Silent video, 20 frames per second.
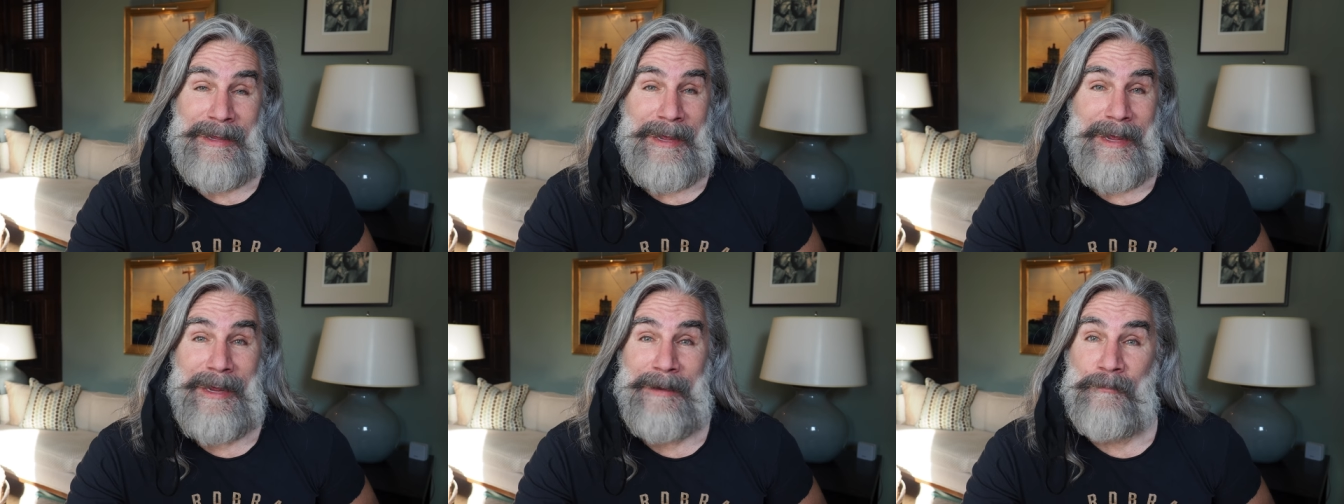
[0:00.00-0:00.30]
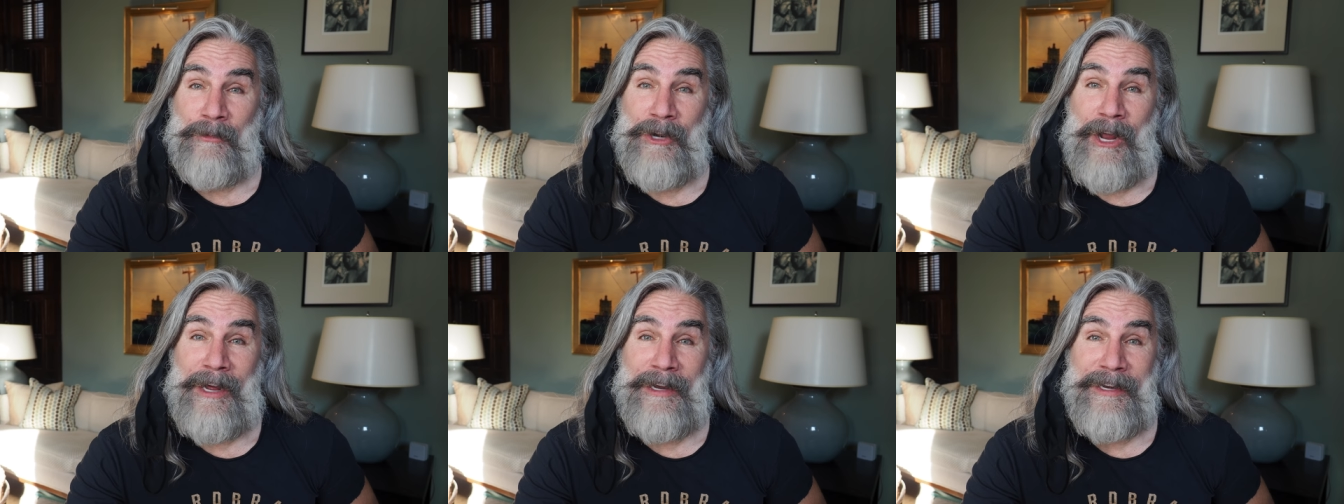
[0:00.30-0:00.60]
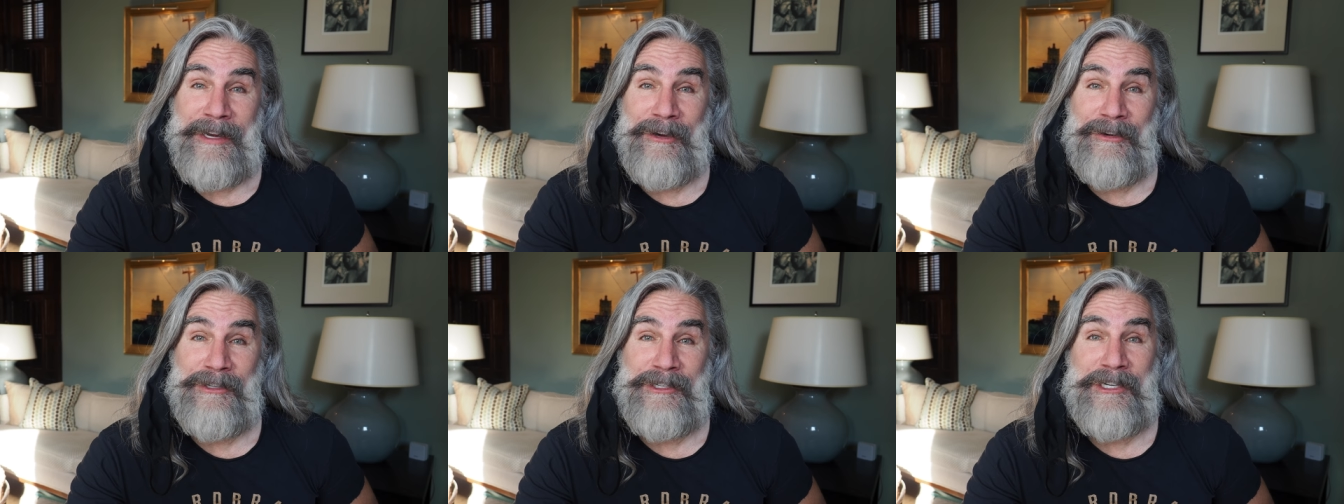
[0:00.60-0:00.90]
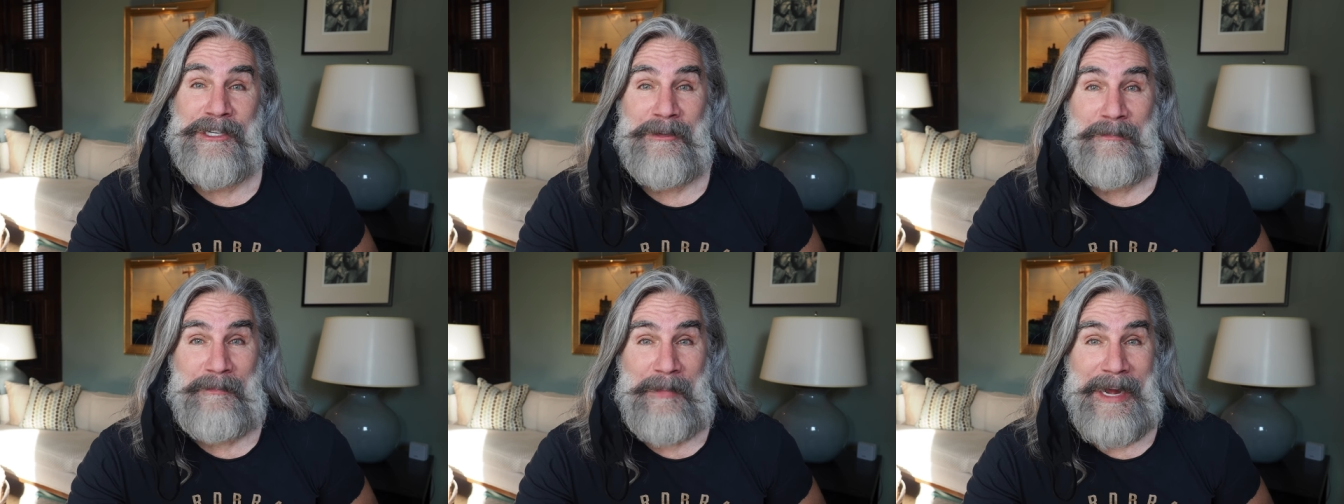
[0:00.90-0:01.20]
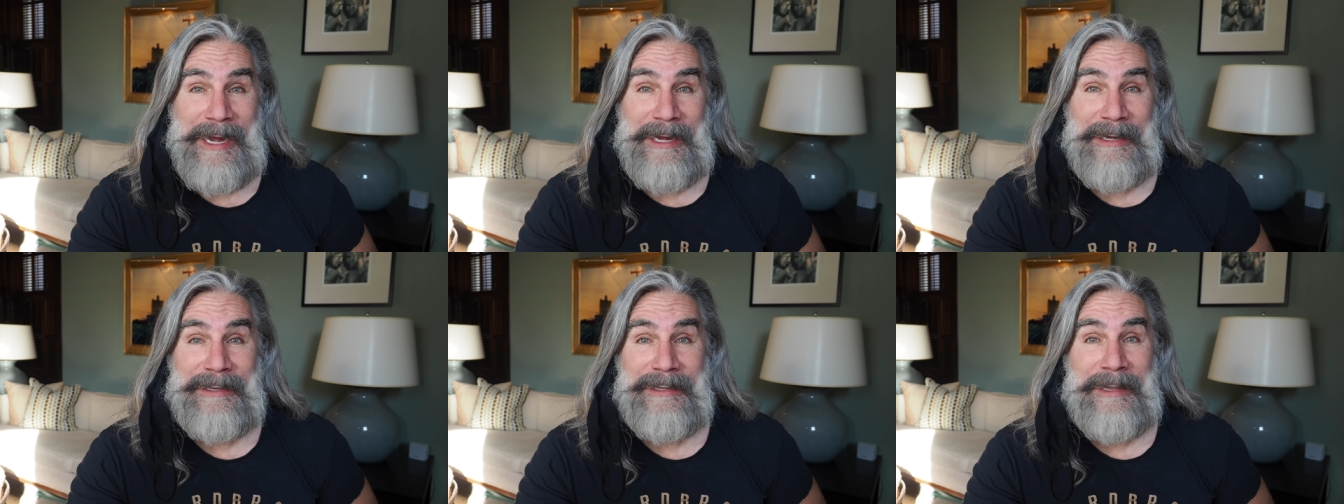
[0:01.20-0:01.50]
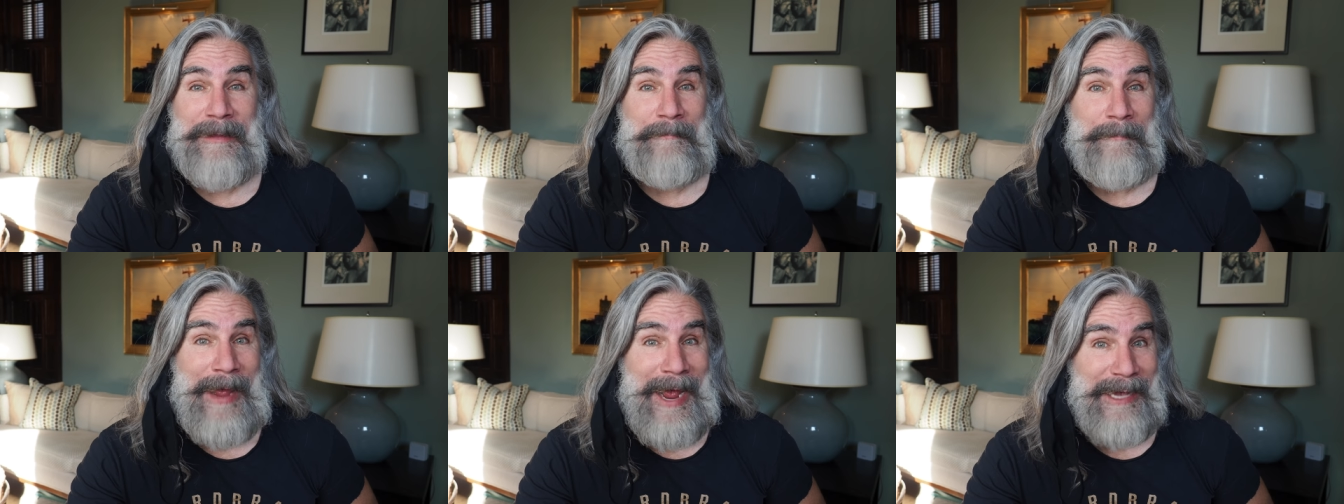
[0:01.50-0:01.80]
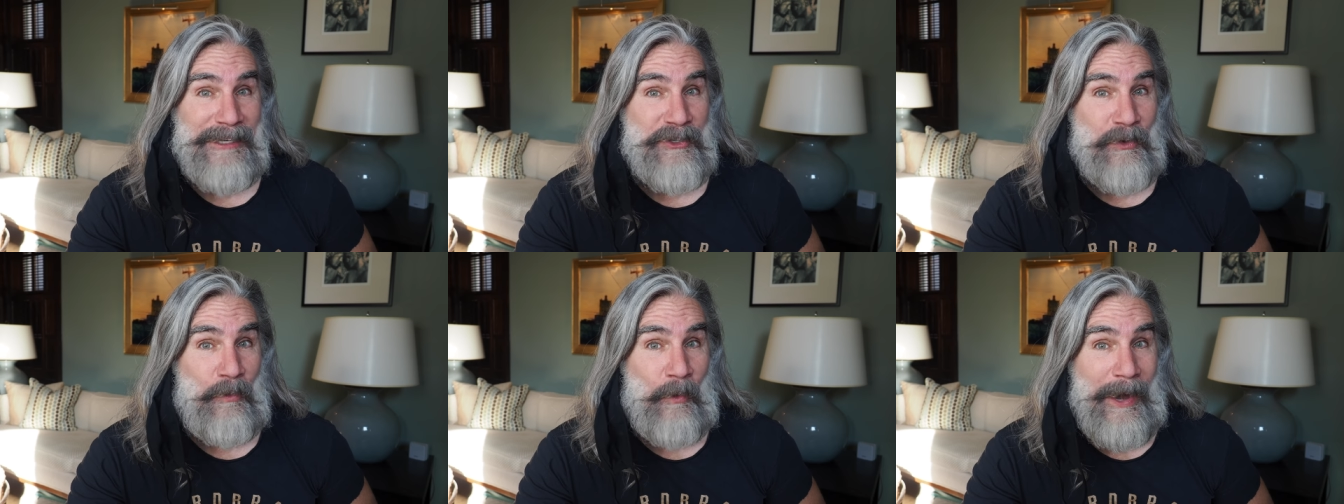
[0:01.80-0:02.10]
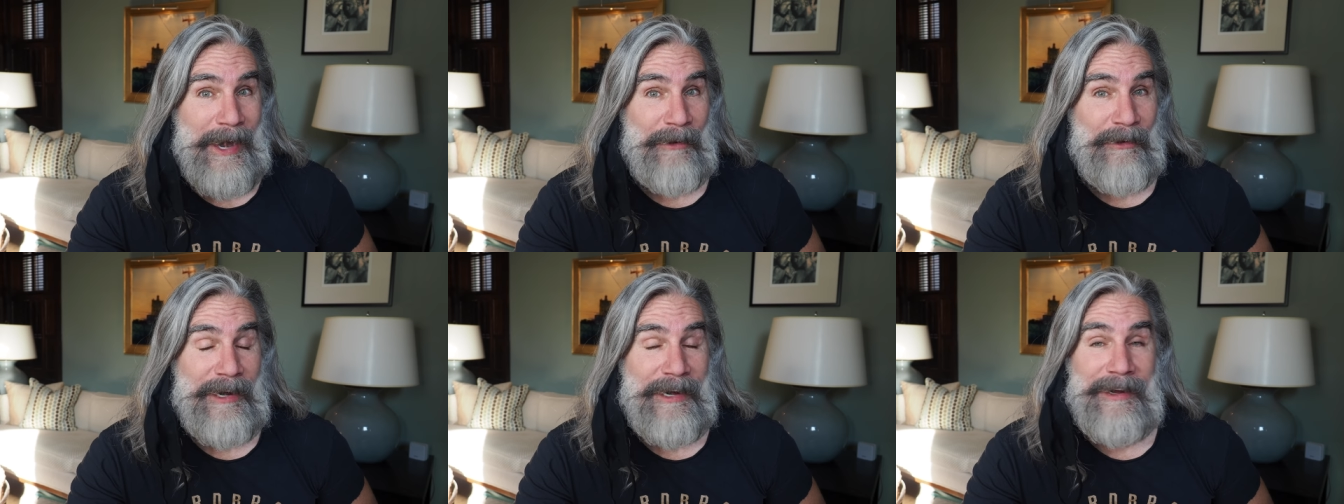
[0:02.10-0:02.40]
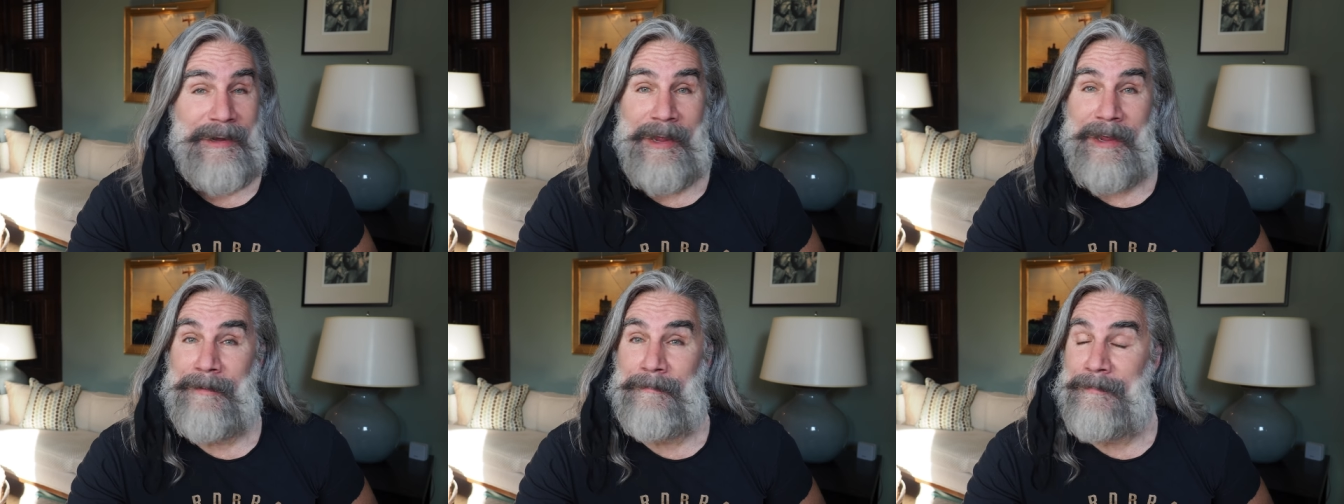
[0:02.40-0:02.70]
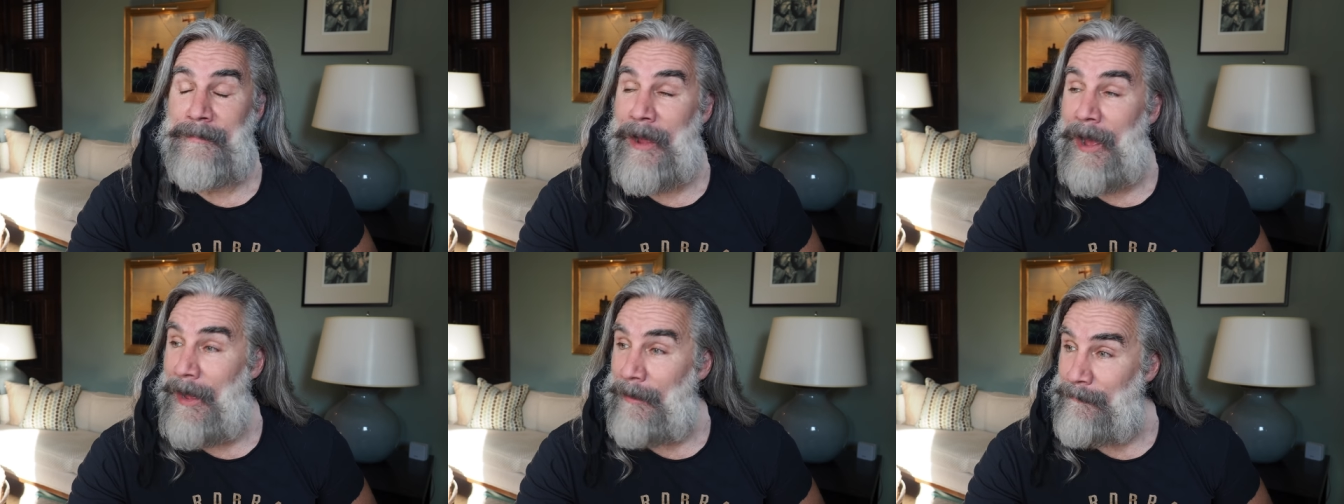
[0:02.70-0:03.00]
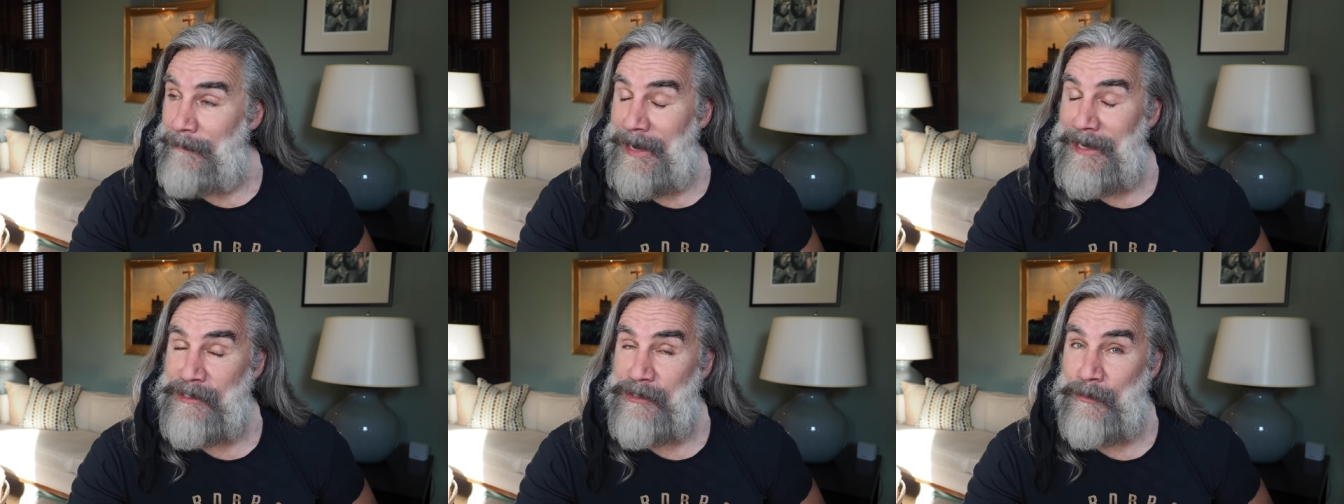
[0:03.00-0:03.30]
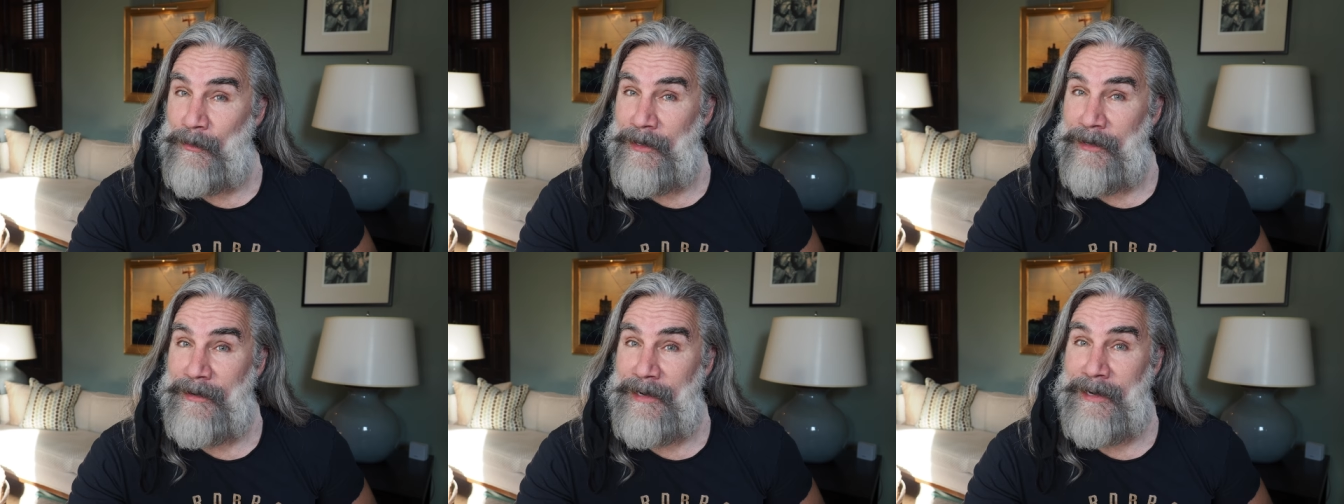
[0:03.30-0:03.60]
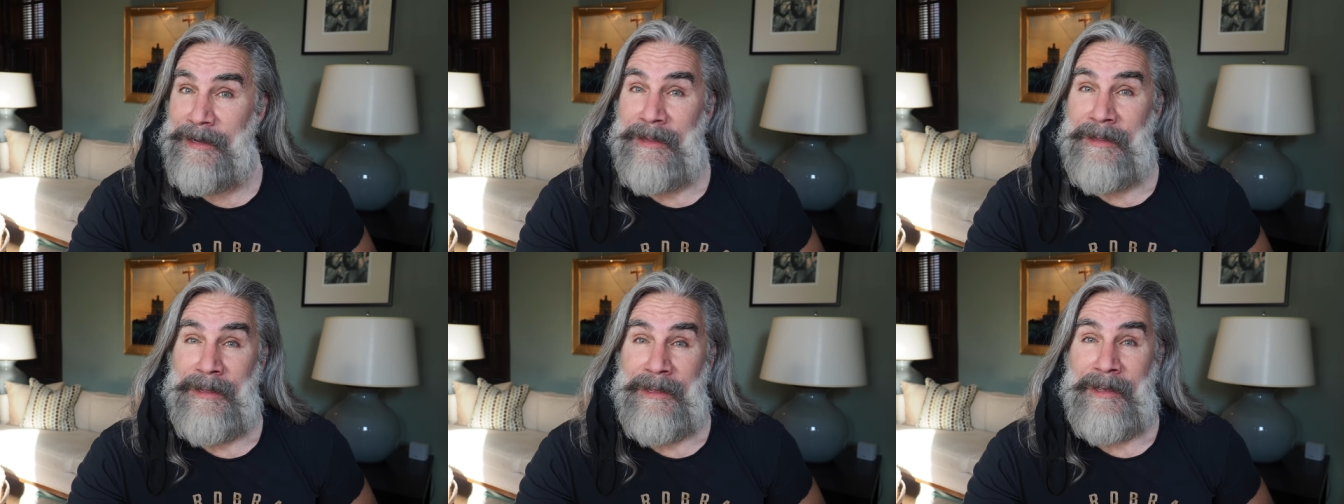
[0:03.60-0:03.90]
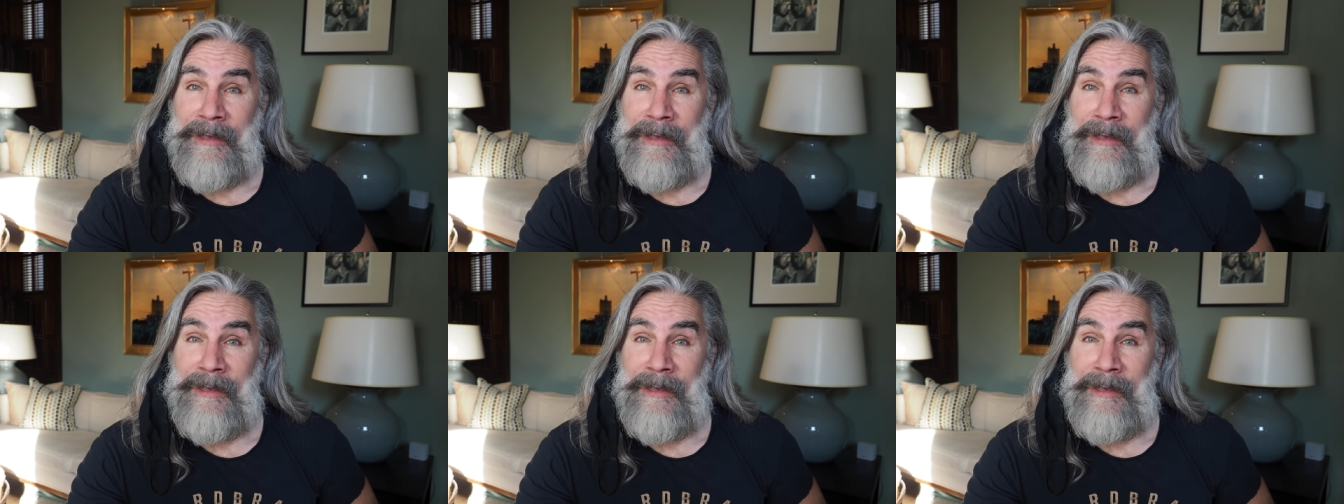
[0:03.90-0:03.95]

and we're not here to debate mask wearing and not mask wearing,